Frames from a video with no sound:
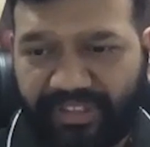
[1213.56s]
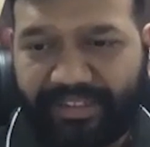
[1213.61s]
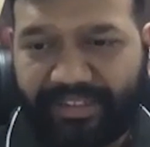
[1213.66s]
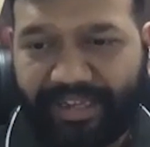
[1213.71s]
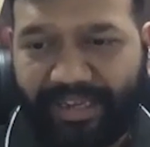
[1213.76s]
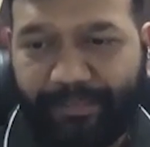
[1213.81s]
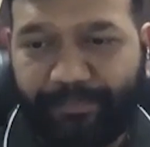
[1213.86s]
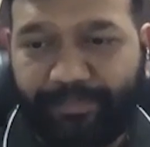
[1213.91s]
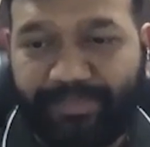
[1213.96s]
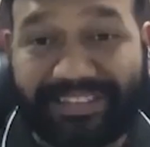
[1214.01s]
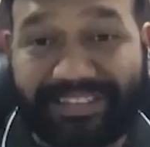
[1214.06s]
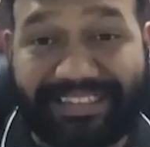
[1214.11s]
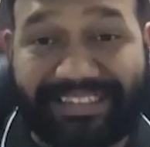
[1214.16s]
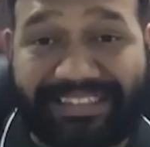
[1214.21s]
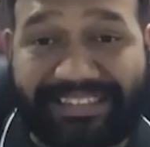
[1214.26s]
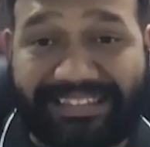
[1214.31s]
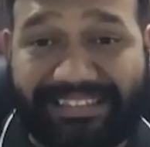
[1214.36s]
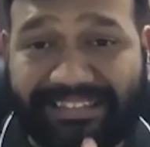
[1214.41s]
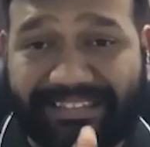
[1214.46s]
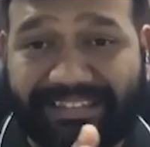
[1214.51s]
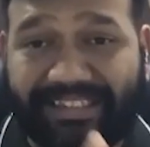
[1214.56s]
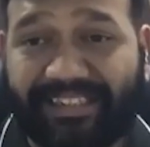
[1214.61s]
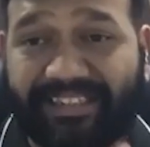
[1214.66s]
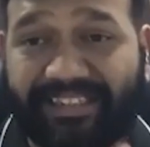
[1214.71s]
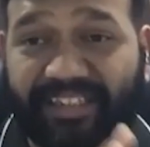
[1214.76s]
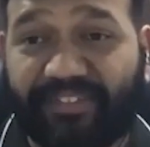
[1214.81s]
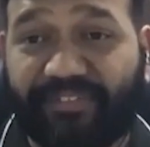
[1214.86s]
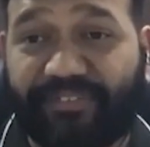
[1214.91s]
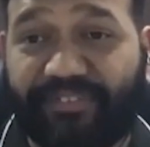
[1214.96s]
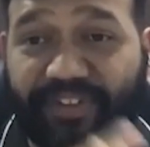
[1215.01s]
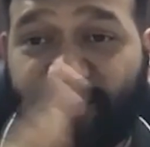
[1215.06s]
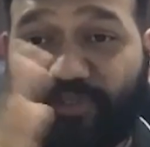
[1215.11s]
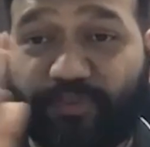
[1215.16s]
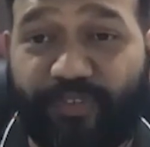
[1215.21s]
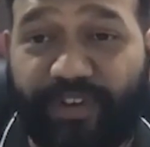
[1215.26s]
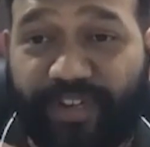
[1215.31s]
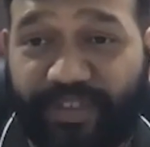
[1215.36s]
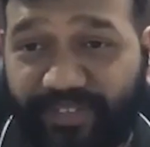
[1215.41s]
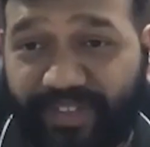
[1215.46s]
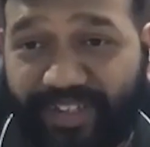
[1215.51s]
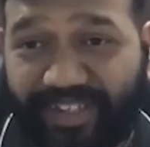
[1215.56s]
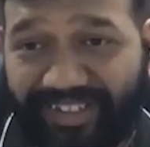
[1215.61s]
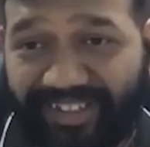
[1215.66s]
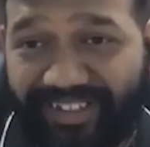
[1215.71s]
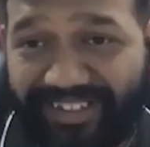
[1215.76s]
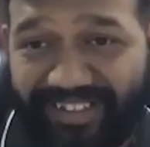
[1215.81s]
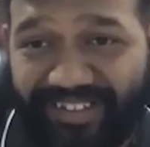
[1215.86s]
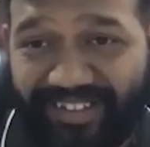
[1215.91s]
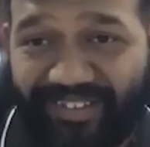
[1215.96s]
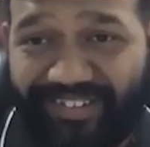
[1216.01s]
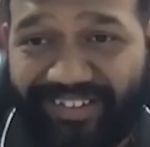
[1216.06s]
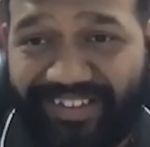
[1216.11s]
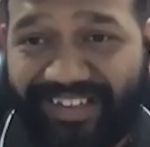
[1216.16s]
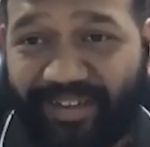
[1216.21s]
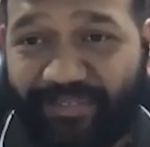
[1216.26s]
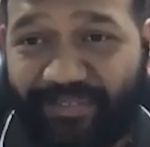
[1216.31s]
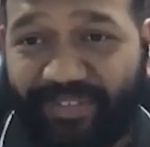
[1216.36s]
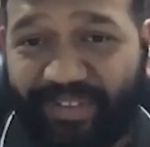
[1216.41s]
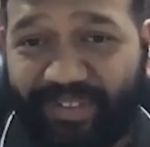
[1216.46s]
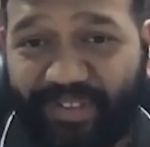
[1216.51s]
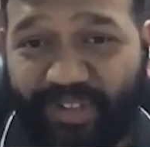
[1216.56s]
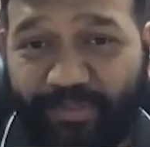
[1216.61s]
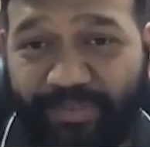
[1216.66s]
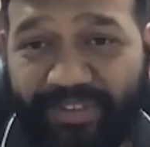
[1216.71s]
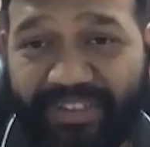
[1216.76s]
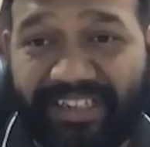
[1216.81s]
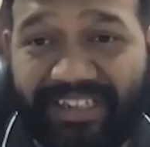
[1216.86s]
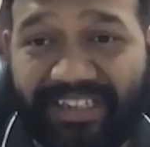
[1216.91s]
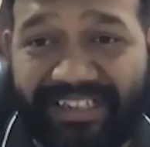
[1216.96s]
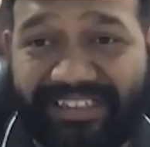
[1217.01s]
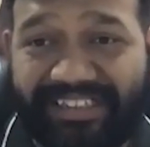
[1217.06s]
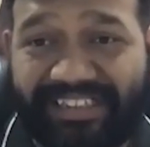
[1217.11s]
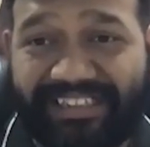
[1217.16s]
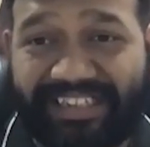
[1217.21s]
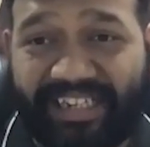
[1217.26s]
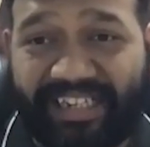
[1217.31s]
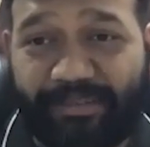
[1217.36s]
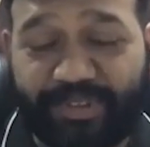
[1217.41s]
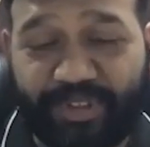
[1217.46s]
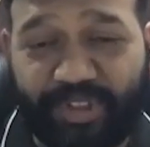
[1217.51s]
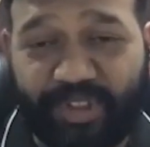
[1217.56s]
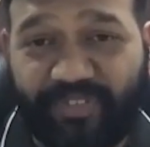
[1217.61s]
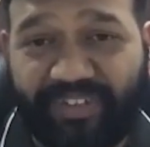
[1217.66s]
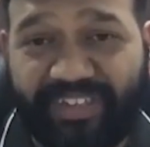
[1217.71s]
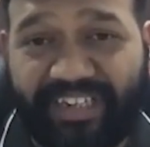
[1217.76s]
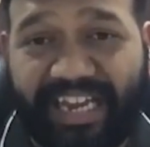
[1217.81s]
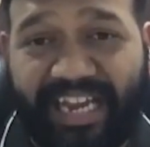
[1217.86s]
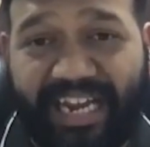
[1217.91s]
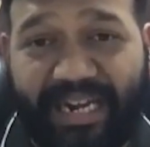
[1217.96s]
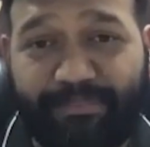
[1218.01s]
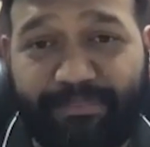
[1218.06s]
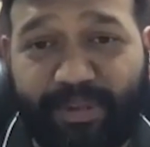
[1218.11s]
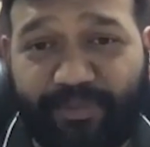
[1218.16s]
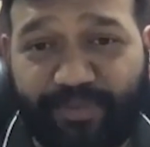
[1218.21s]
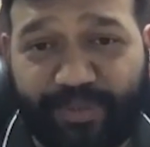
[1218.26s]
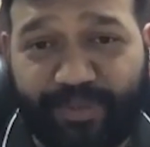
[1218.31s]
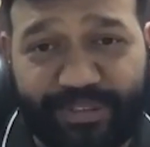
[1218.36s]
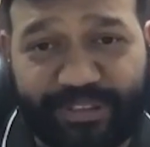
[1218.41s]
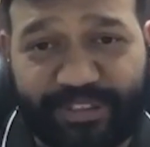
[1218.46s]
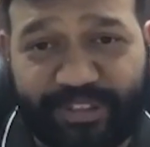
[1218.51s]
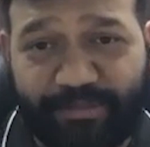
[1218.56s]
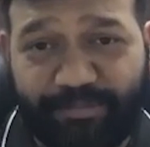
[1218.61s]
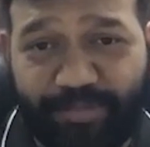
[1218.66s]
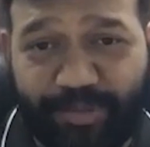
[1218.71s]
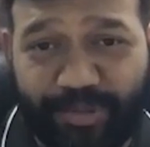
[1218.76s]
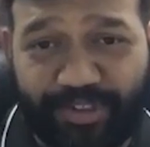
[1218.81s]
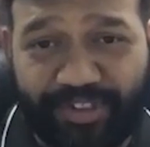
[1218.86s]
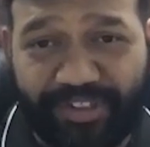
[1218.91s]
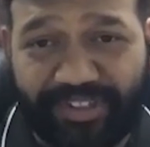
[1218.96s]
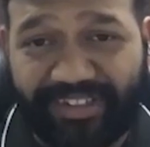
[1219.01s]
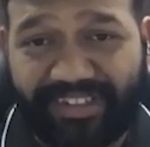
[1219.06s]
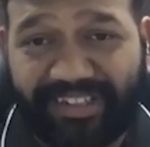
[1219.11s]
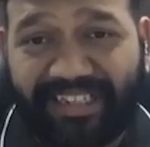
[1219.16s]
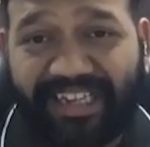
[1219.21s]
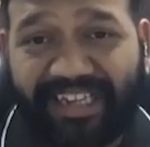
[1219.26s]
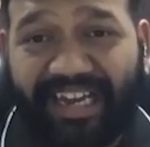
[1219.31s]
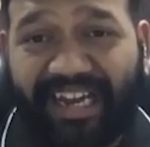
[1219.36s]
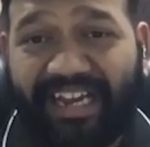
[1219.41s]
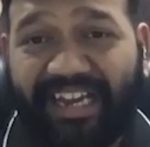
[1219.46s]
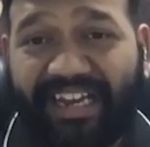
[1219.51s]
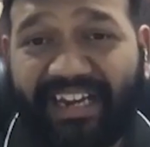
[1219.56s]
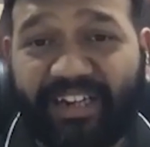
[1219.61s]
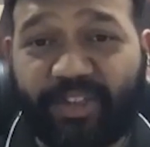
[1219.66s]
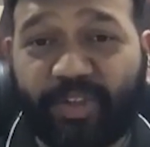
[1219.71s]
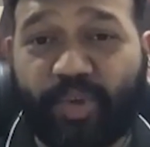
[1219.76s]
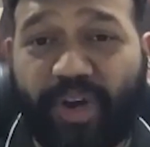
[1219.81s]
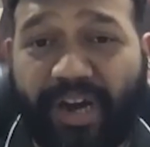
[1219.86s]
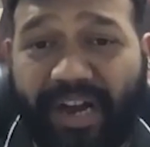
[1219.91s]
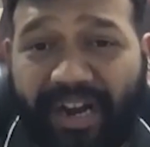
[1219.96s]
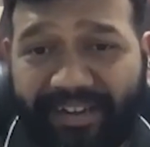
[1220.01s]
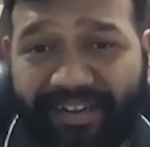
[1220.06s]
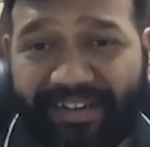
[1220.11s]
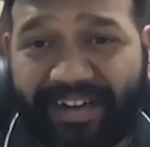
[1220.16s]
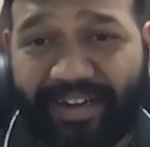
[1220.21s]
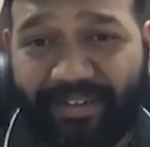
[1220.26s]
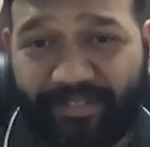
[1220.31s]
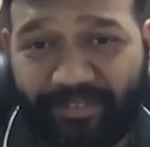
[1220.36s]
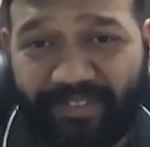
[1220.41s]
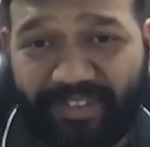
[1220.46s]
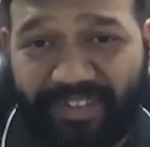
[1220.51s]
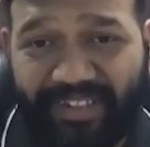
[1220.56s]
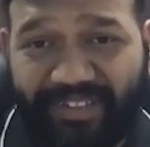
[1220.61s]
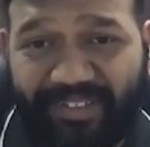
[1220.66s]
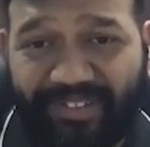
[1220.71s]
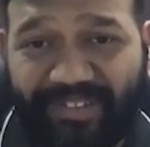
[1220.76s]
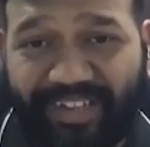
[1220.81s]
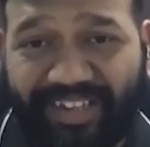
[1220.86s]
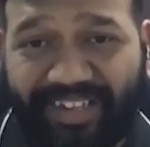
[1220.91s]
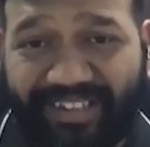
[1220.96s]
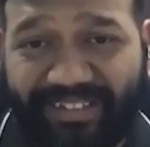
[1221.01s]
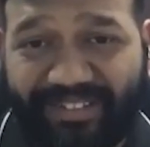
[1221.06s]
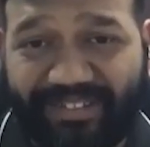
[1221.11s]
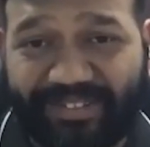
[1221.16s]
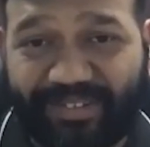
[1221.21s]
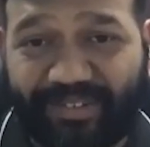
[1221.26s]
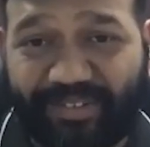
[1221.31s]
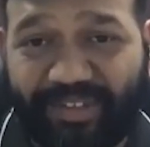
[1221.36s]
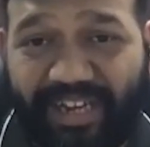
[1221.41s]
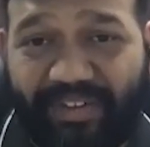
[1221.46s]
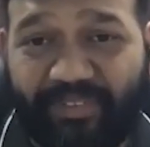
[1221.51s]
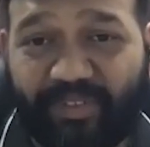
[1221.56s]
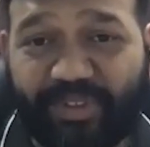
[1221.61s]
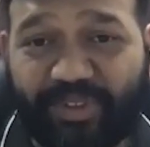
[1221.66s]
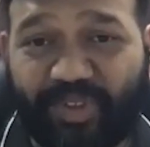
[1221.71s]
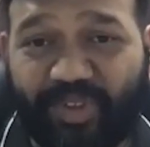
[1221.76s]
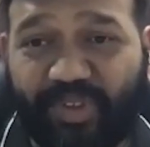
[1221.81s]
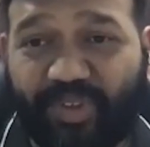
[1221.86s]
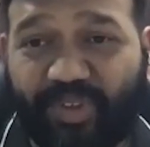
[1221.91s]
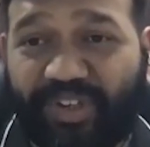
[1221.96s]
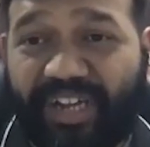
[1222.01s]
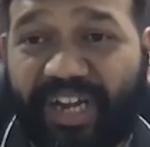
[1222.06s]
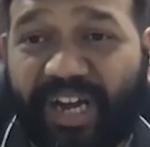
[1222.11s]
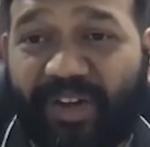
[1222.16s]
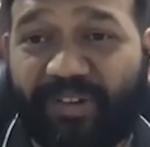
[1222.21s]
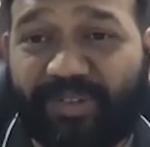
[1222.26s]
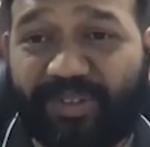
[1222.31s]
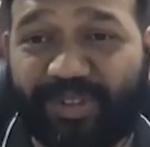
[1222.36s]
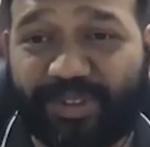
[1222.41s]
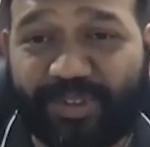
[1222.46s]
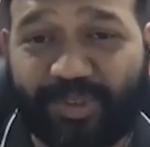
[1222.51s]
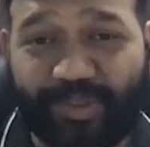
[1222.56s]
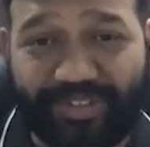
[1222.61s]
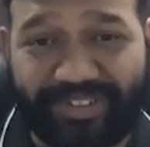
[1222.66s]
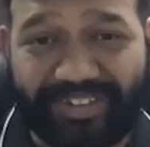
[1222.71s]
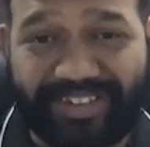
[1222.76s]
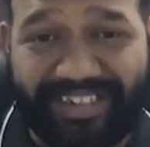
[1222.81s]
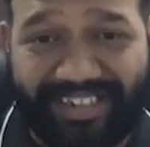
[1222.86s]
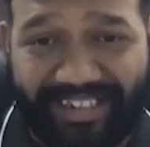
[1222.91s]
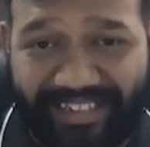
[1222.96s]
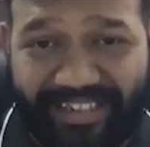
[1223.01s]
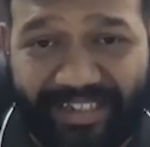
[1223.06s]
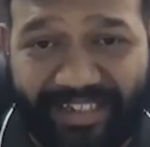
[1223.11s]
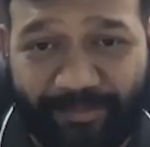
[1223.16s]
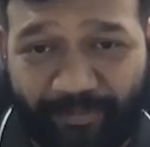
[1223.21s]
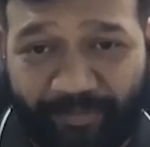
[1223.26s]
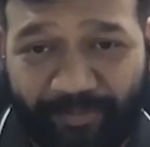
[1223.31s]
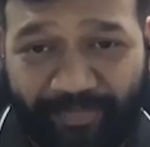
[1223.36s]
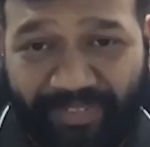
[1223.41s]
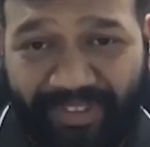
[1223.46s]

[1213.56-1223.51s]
time, challenges get a different flavor. Okay, in early times, when I had my first computer, I had no hard drive. Okay, so I was not knowing how to store the data.